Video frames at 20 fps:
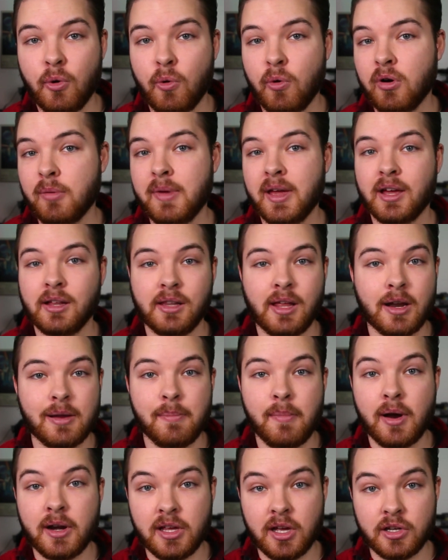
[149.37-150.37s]
or make a lot of
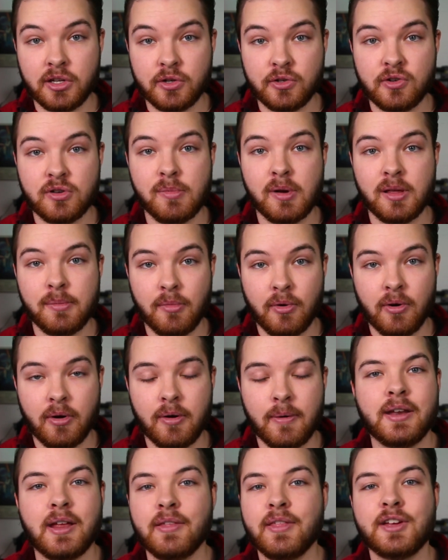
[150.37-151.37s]
money on YouTube
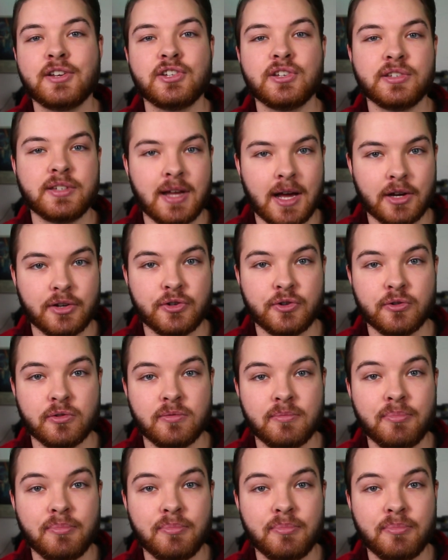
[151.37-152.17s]
anymore. Now, that's just not true.